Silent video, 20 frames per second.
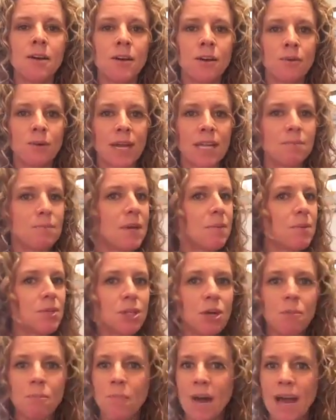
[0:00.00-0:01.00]
Right? People
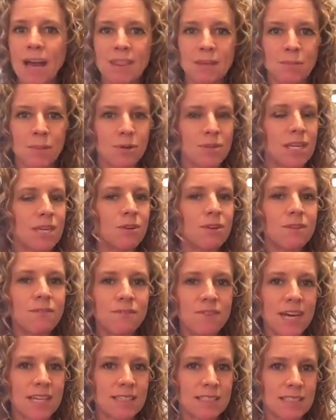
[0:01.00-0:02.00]
don't buy the boat. They don't
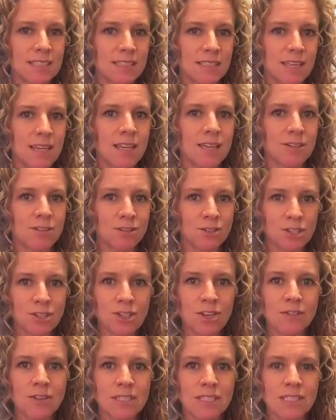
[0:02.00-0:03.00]
invest in your
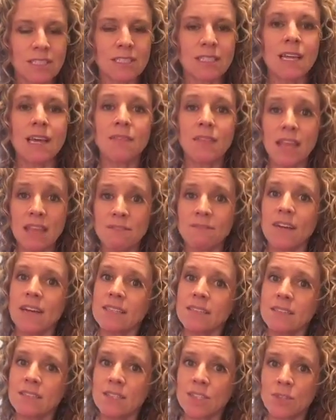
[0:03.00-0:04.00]
services. They
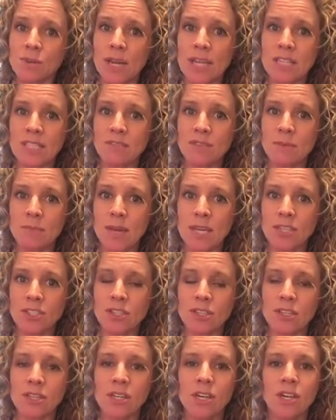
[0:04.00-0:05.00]
invest in the
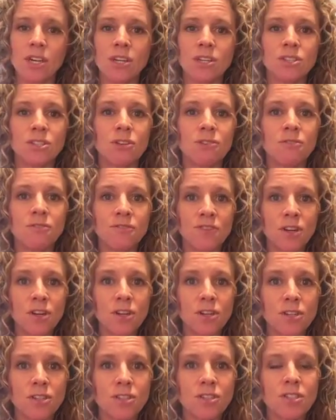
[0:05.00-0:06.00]
transformation. So
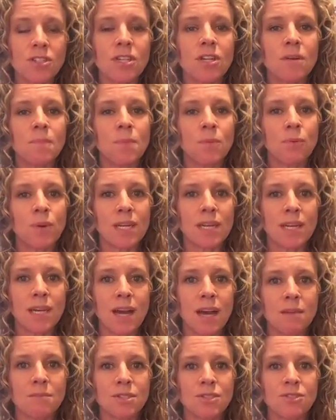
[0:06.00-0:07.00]
first, when it
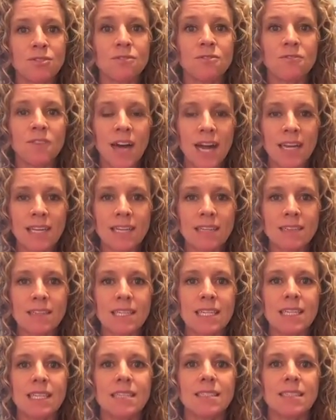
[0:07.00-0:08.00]
comes to finding
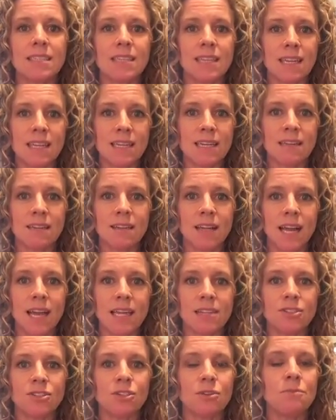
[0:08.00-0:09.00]
leads and getting
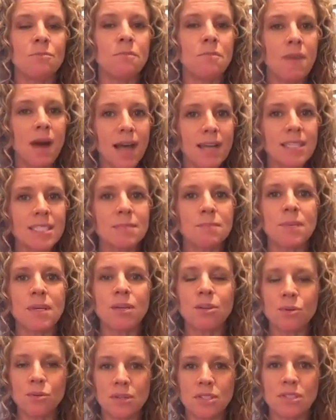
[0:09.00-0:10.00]
clients, you must be
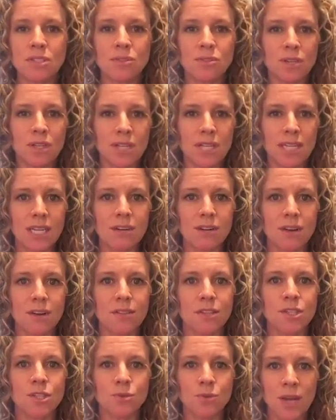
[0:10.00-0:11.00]
crystal clear on
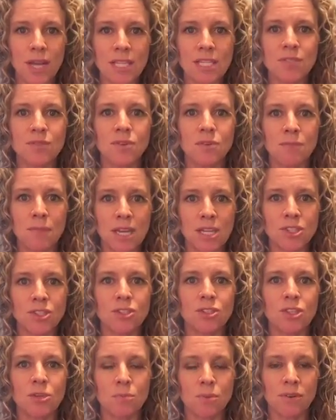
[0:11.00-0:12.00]
the transformation
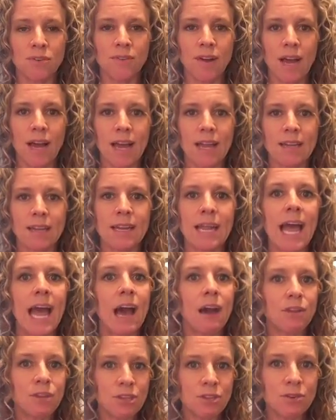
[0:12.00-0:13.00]
you provide. And
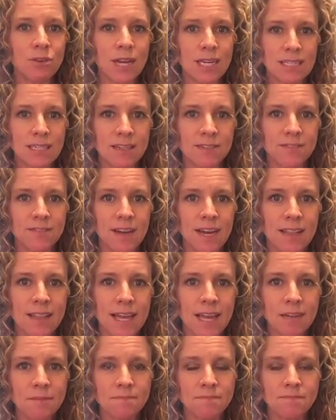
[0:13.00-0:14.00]
how do you identify
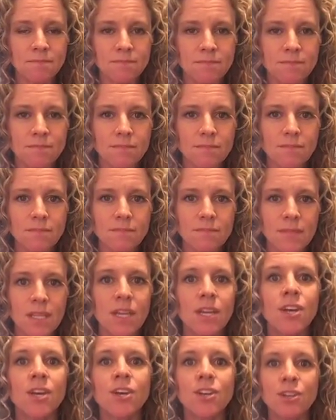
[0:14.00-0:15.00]
that?
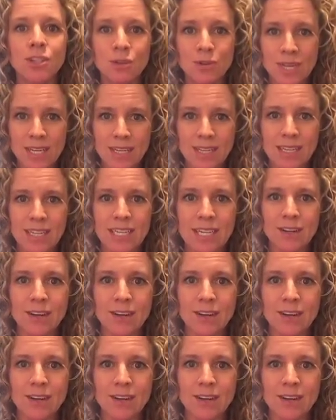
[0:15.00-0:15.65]
You get clear